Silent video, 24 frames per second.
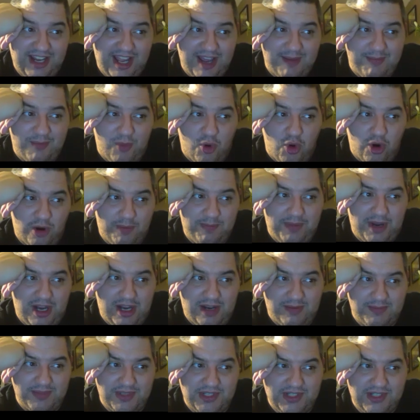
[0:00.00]
to get more
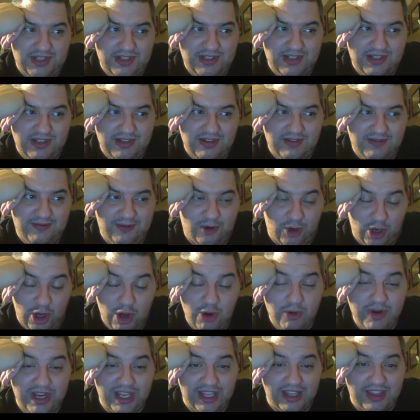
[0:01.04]
pumped for
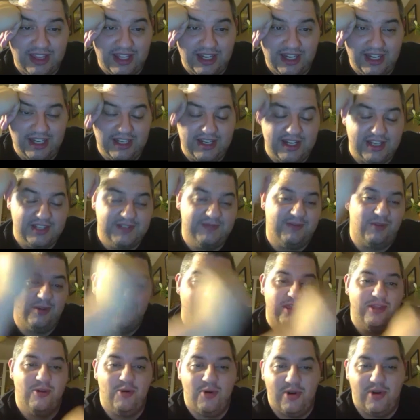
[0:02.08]
Hogan than he does for
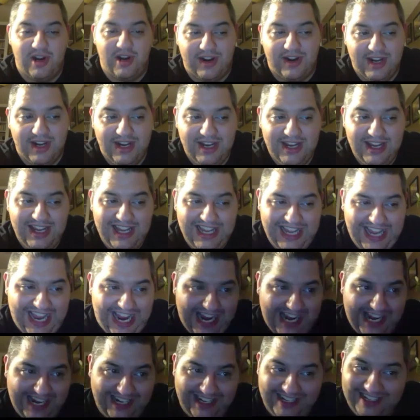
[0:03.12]
Thor.
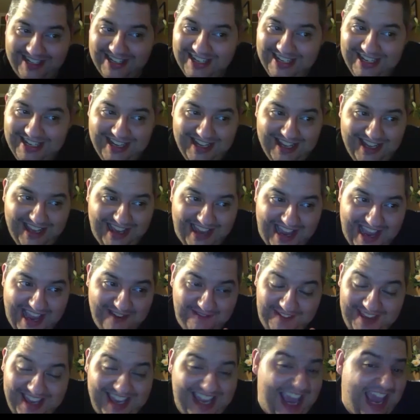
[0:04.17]
And
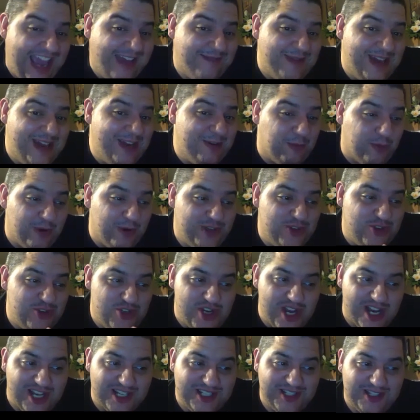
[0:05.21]
if he came in with
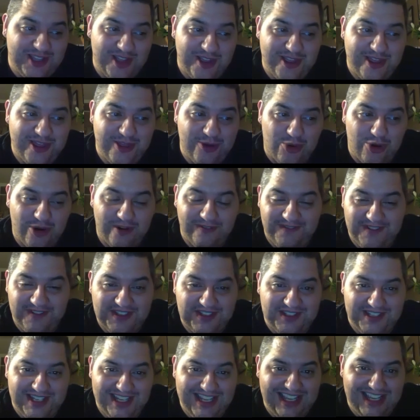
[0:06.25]
just the Thor
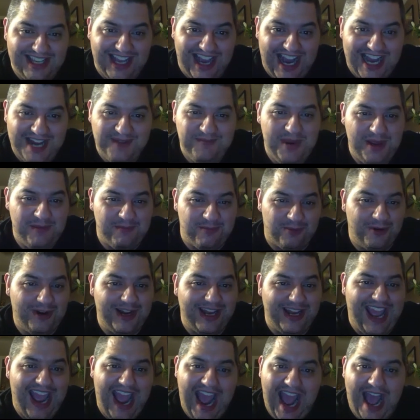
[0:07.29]
physique, I'd be
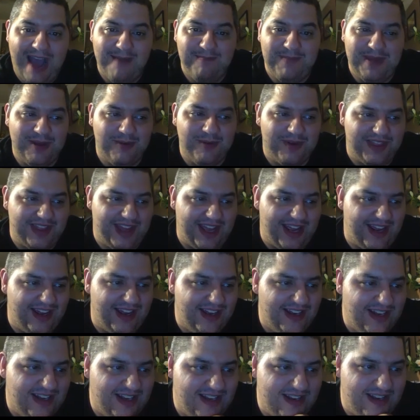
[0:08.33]
pretty happy with that
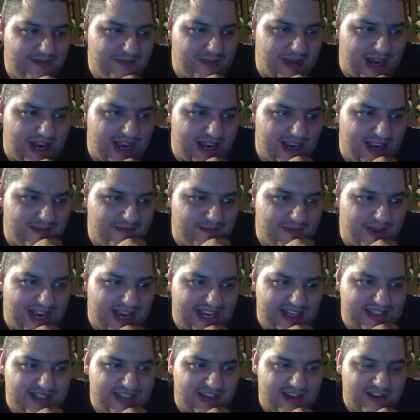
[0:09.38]
by
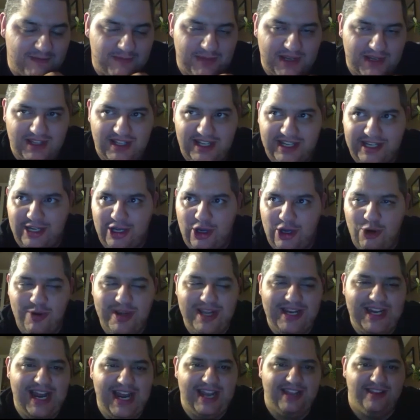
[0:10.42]
itself. But like
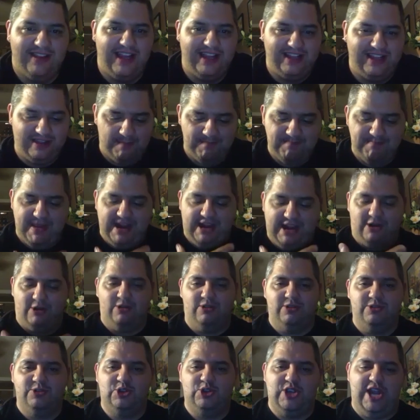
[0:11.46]
Hogan had like the
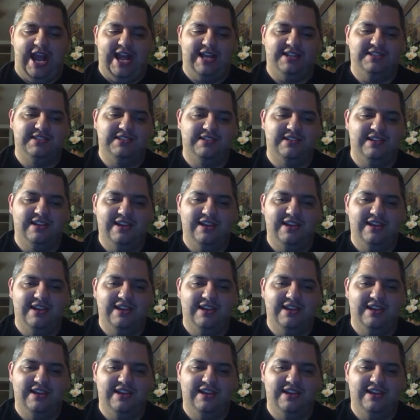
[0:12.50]
barrel chest,